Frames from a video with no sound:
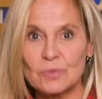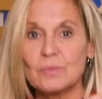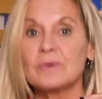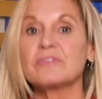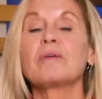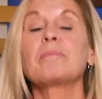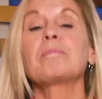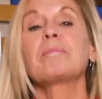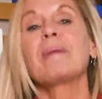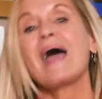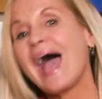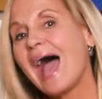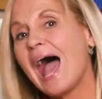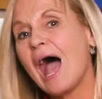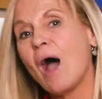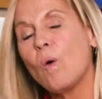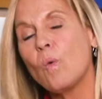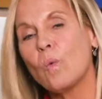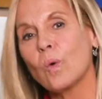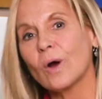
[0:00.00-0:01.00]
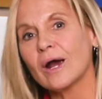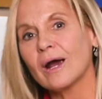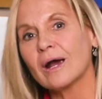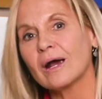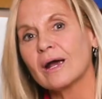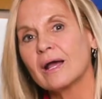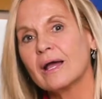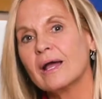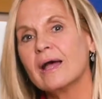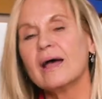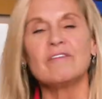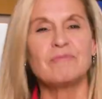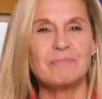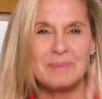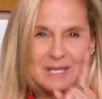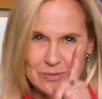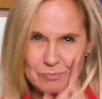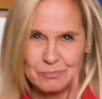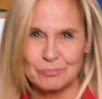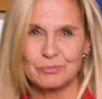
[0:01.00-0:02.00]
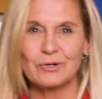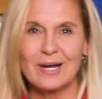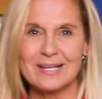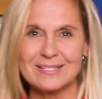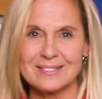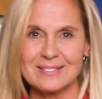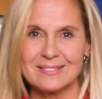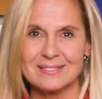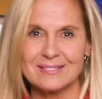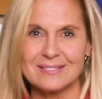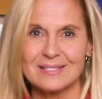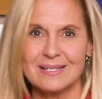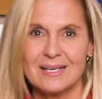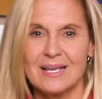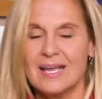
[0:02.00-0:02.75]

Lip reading: with the power of being present.